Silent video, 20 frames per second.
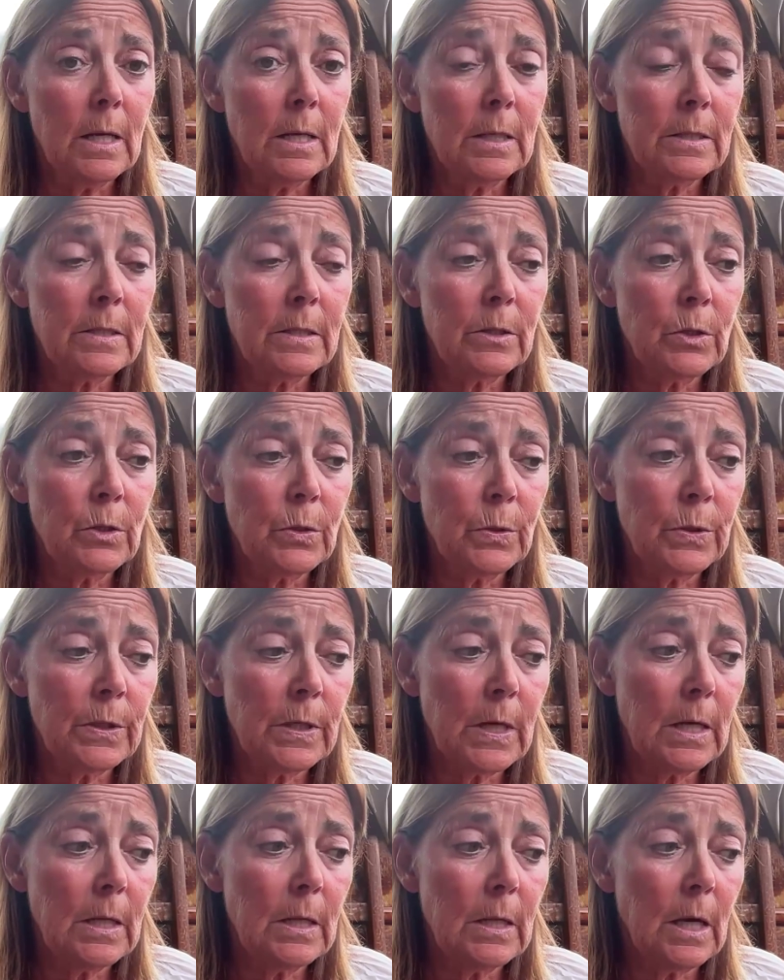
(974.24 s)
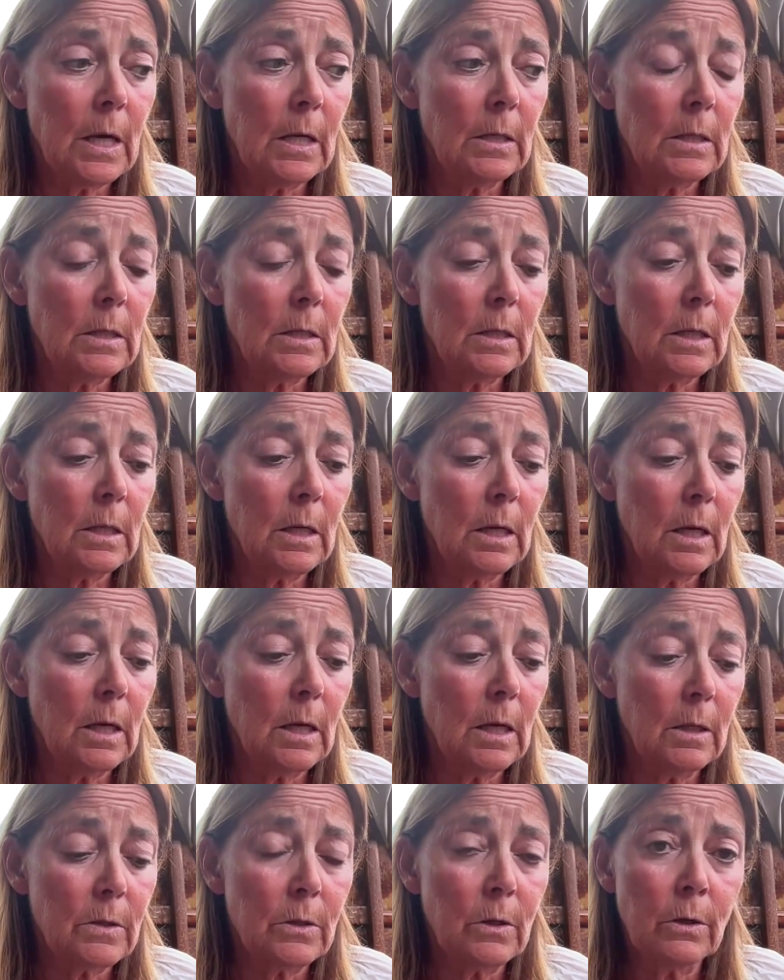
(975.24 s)
is to say that
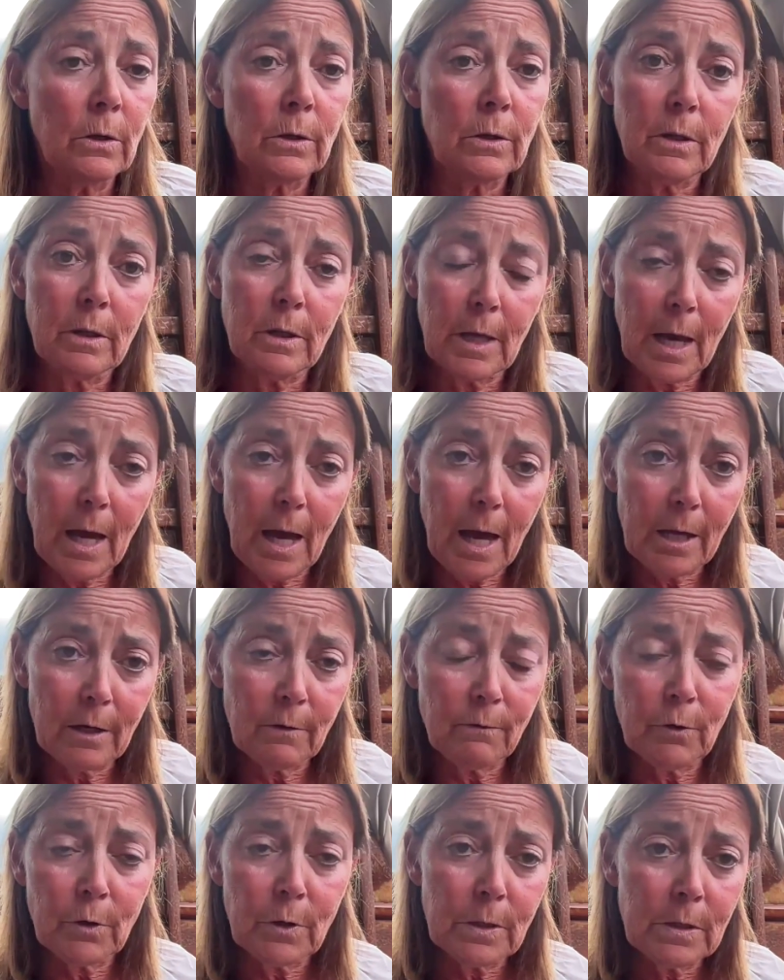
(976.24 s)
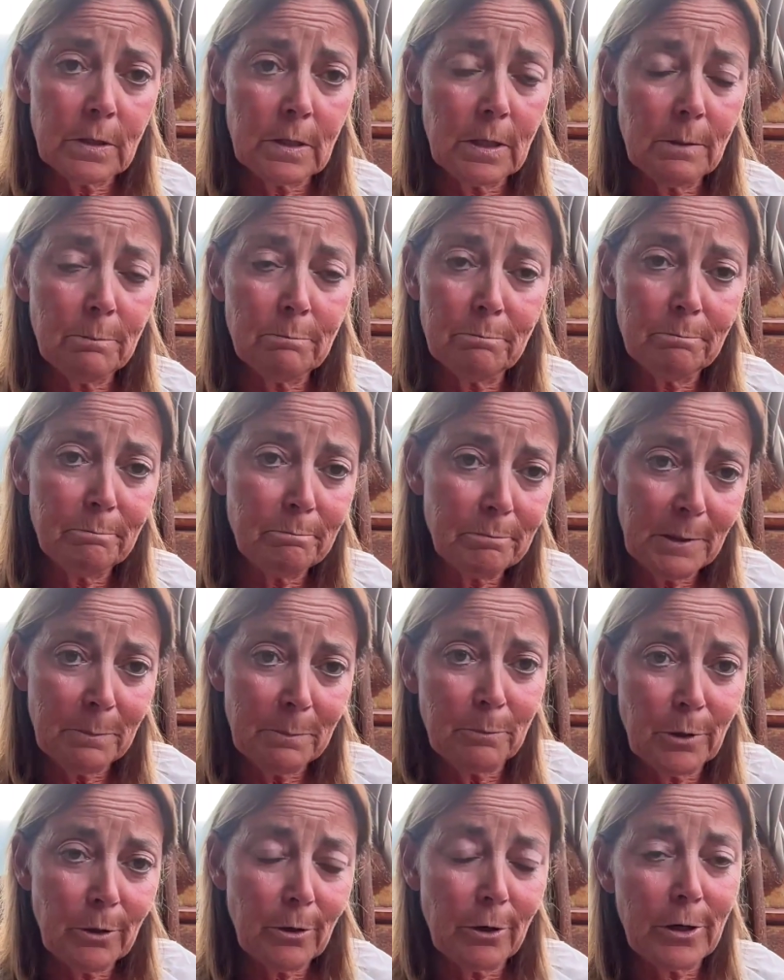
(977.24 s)
it's not the advocacy
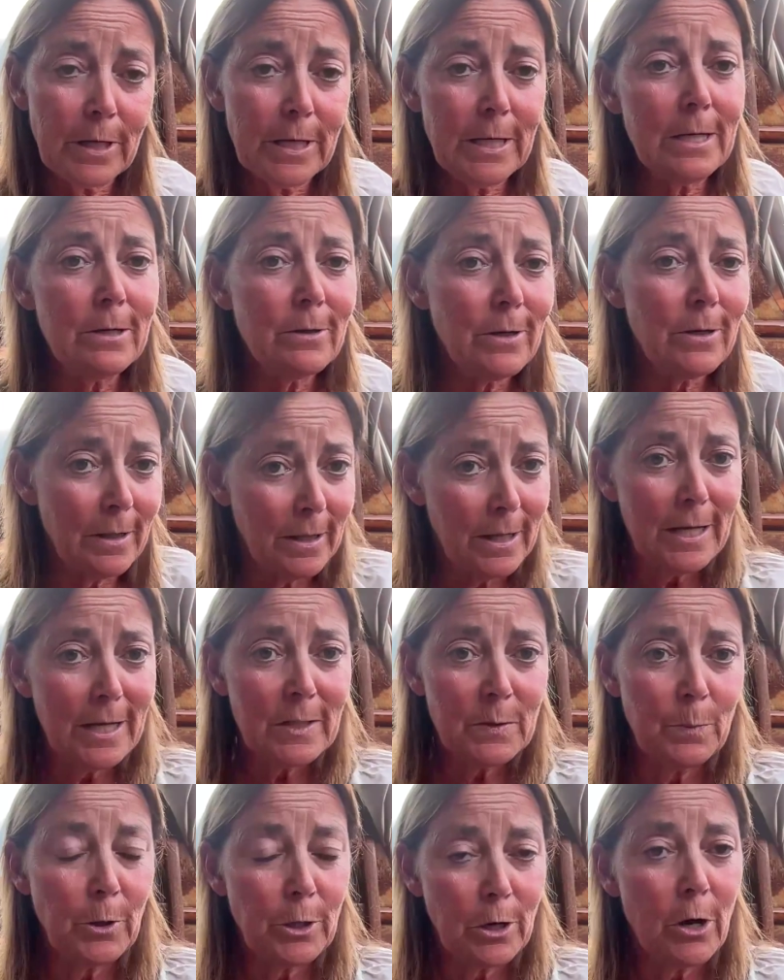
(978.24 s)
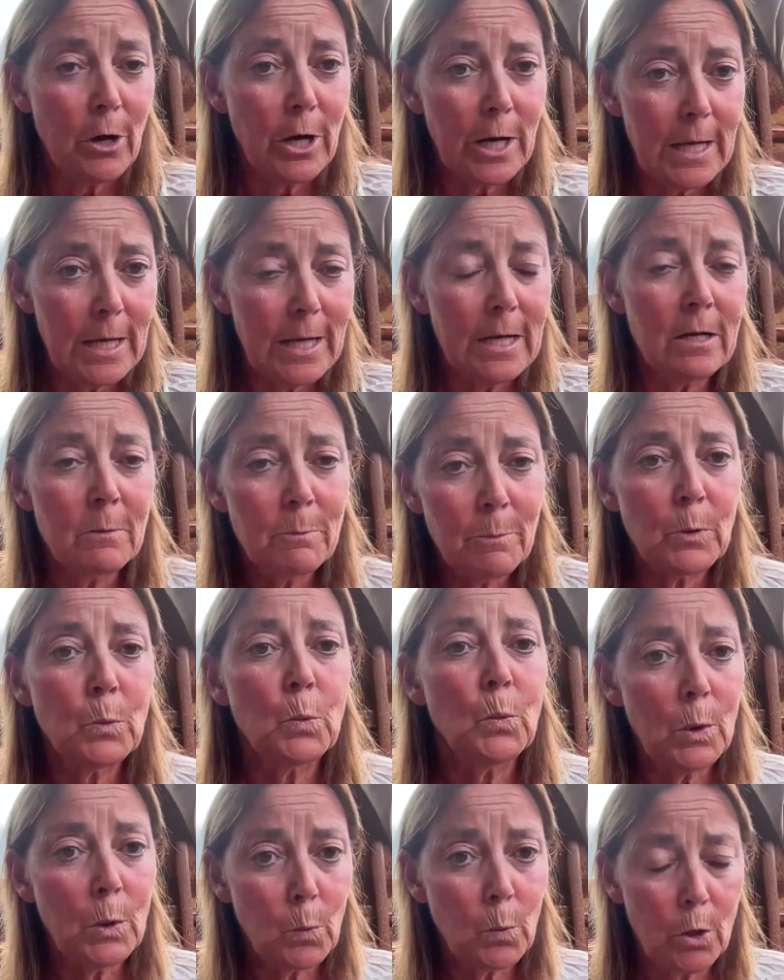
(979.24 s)
people are here and the expert are here,
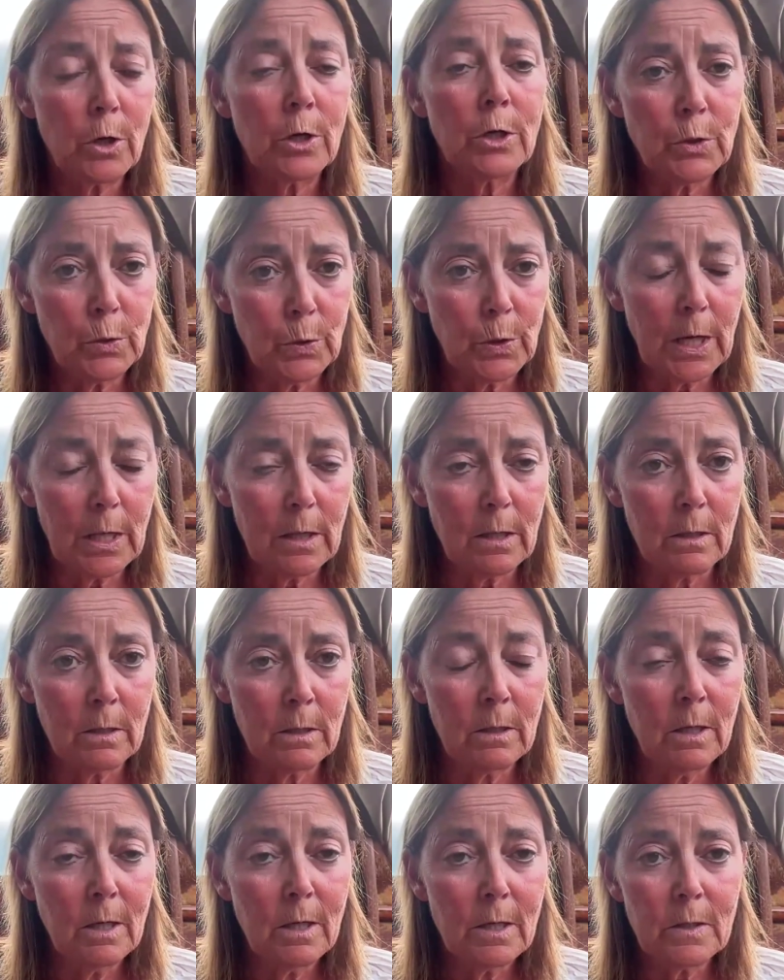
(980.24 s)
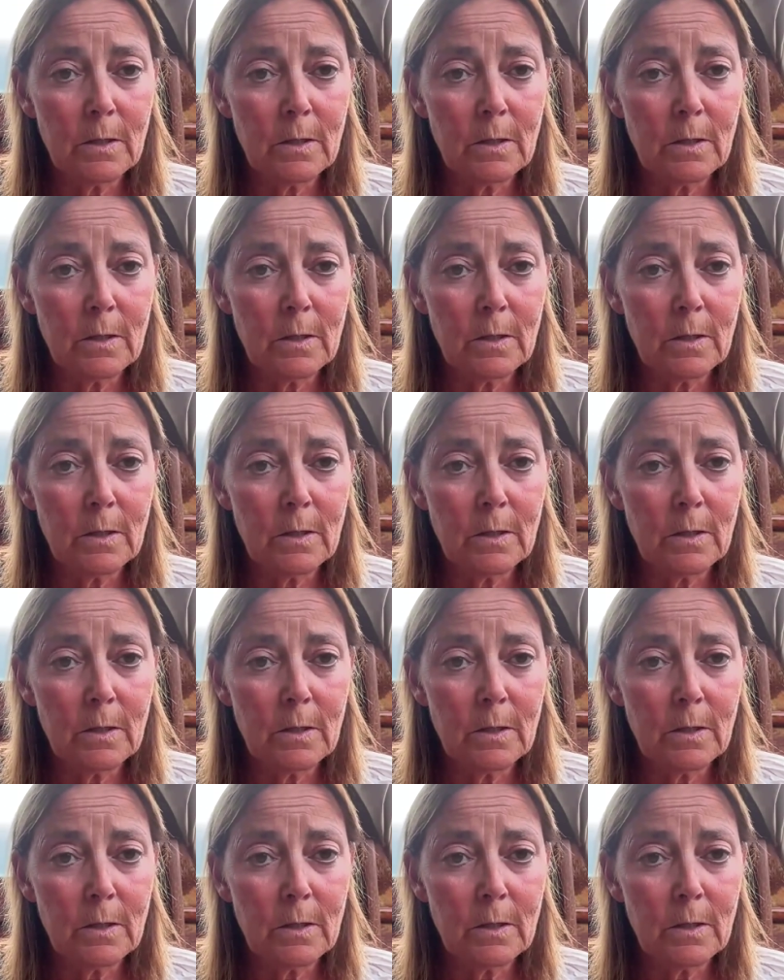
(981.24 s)
but we work together.